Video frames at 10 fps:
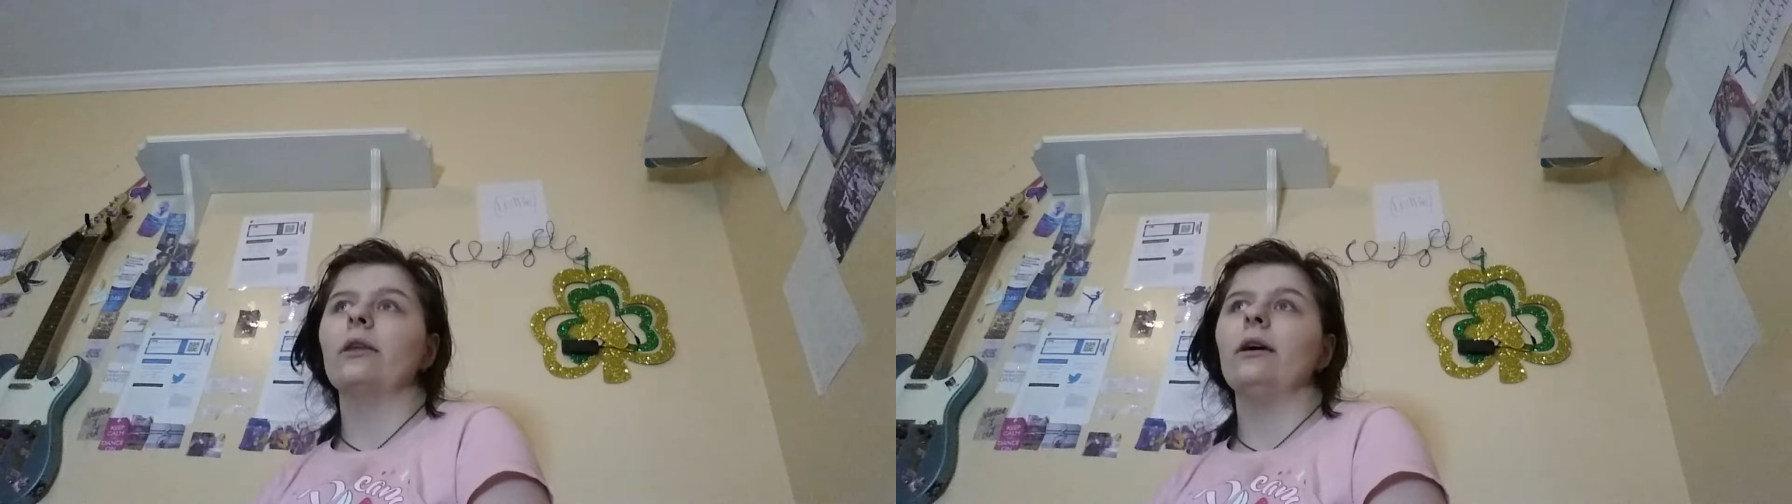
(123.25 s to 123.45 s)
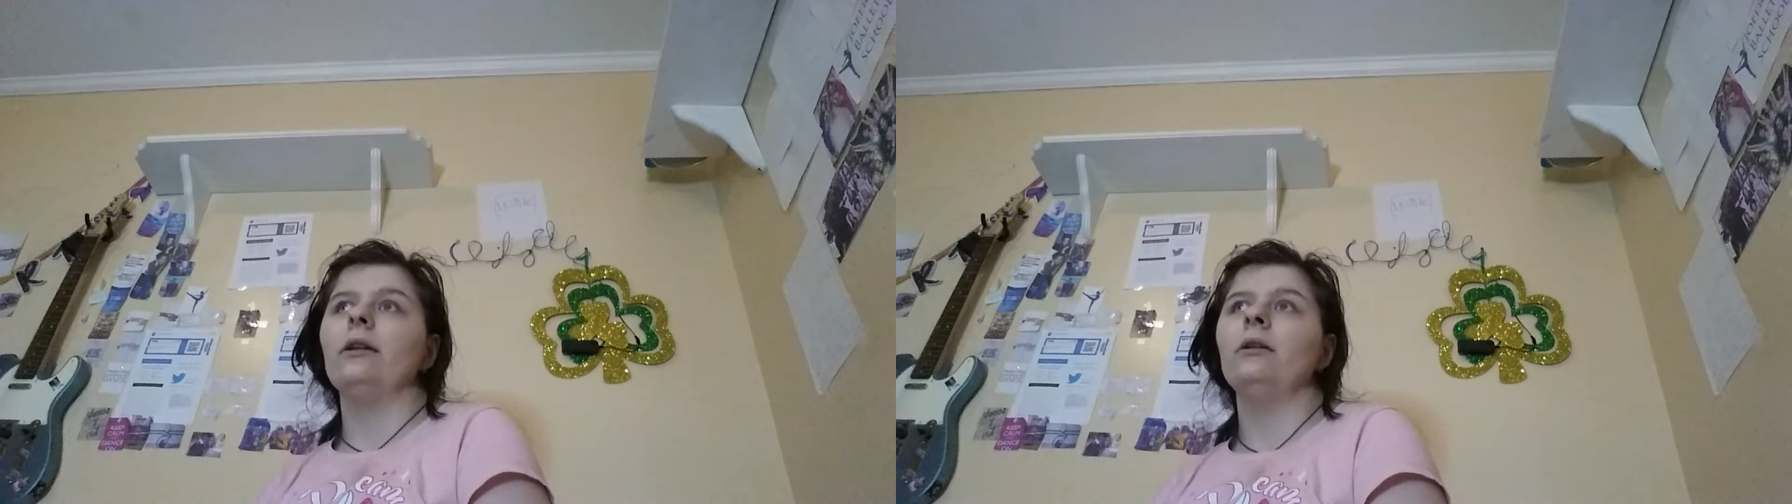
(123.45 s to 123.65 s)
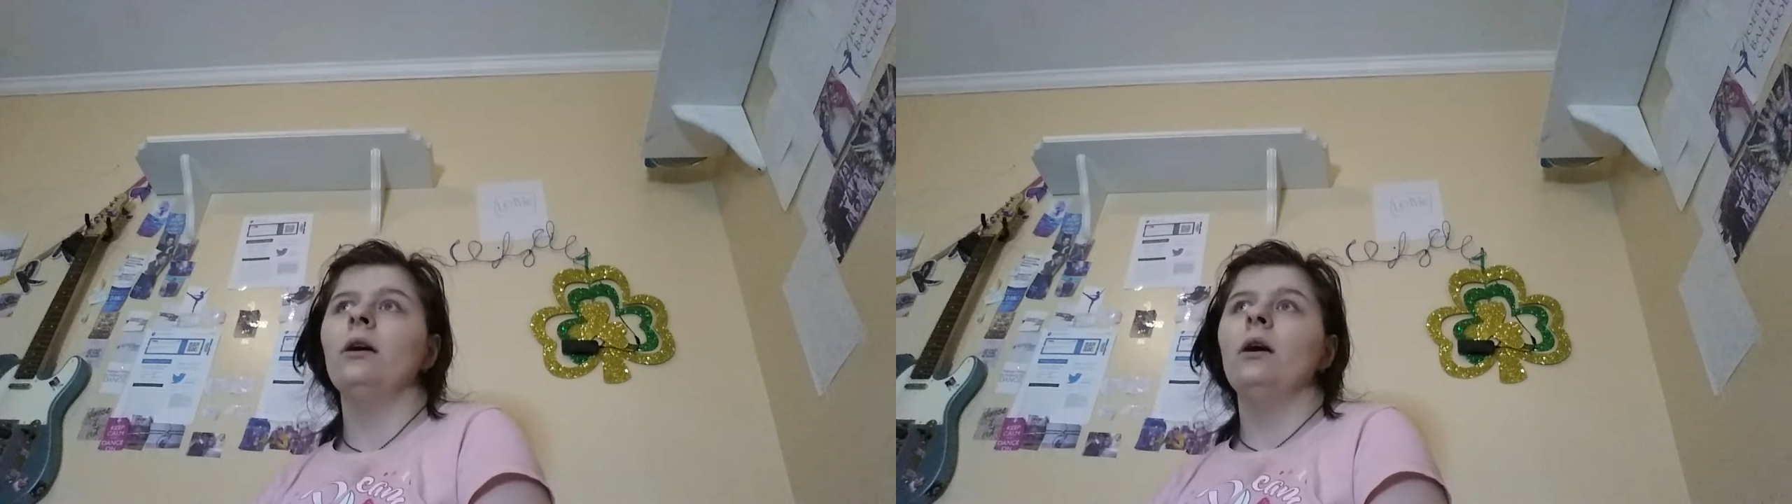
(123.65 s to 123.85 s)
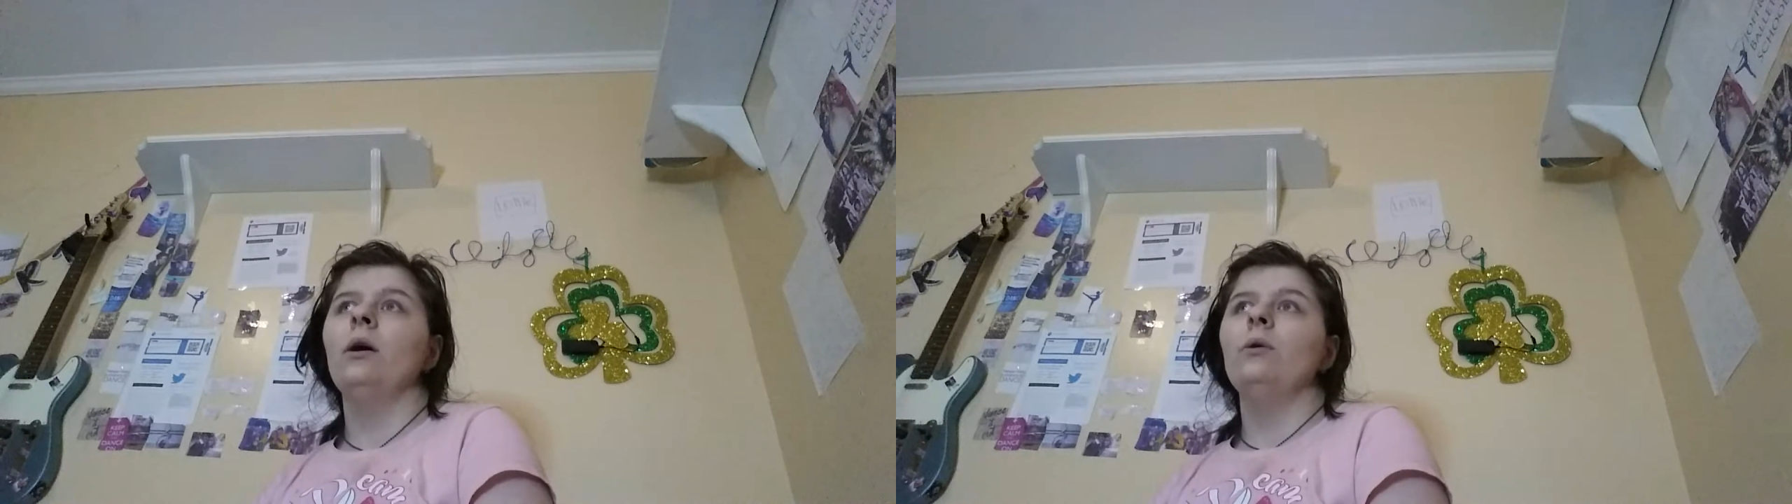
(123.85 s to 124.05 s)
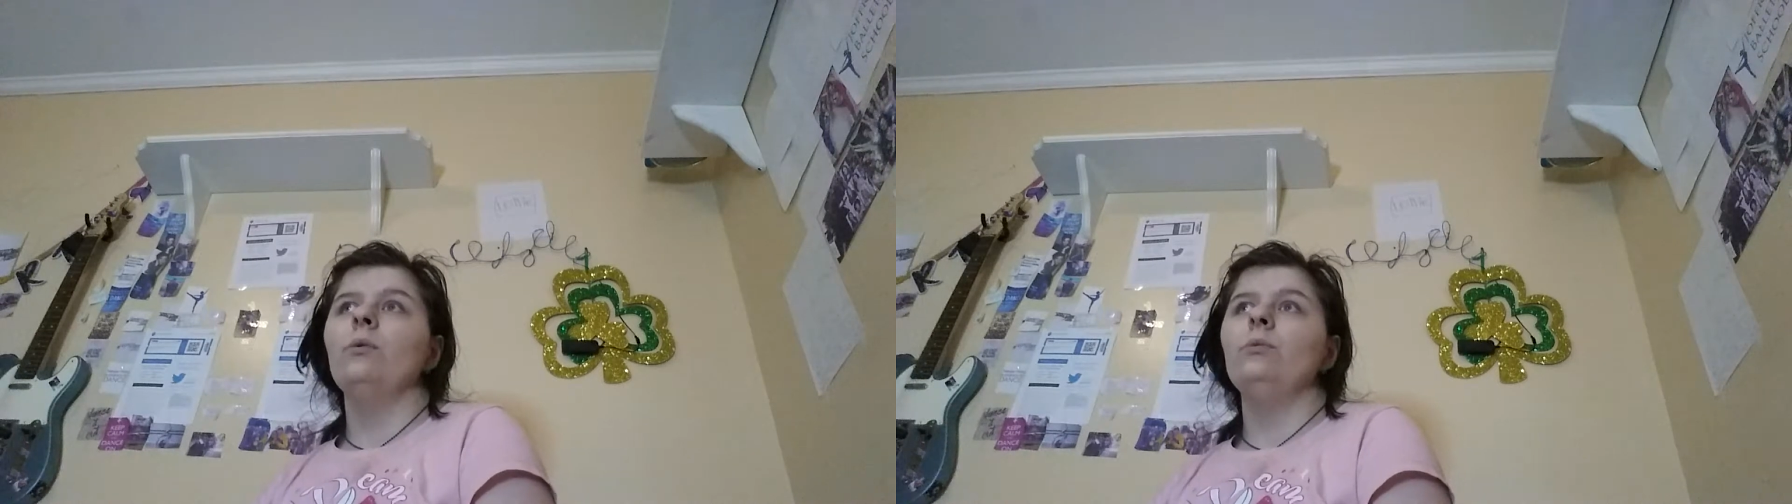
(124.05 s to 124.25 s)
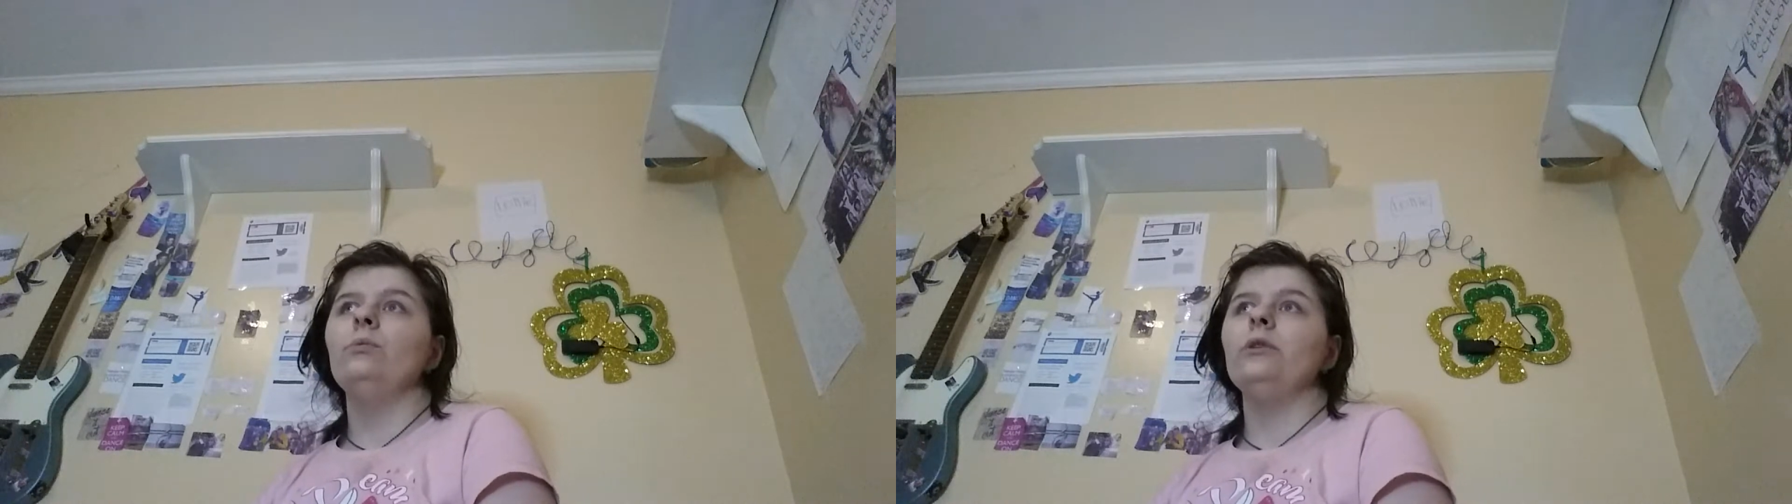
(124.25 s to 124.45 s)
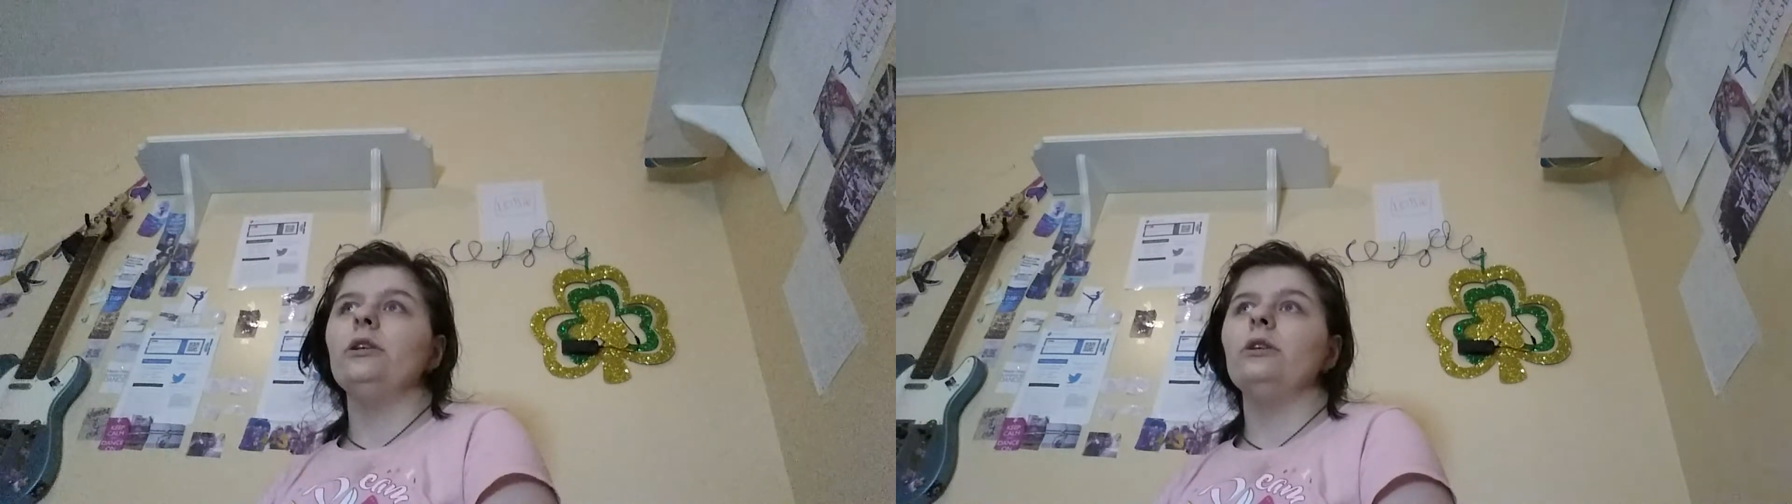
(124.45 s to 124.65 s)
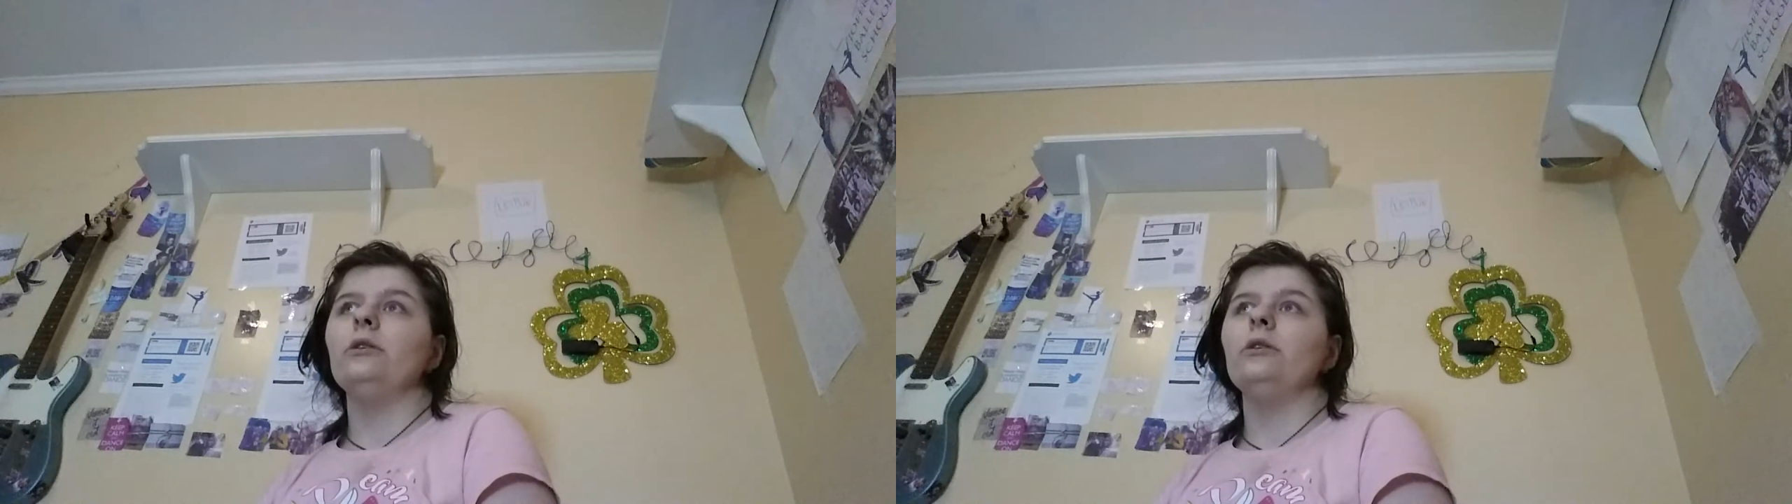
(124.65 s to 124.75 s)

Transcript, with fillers: then we